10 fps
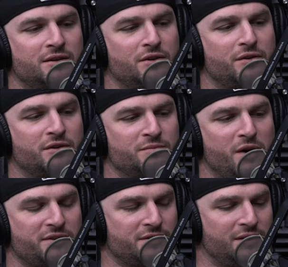you know, those
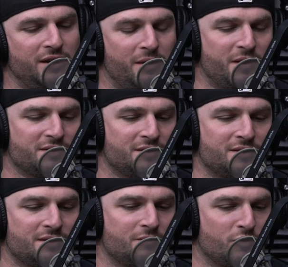muscles and ligaments
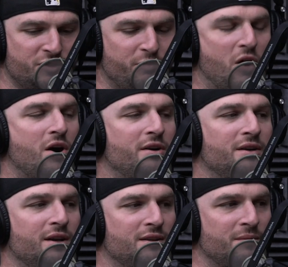to respond
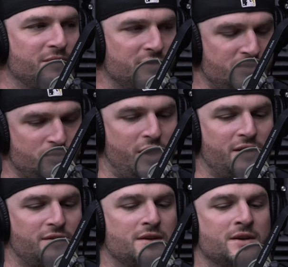and get them to
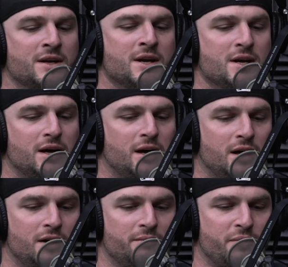strengthen uh,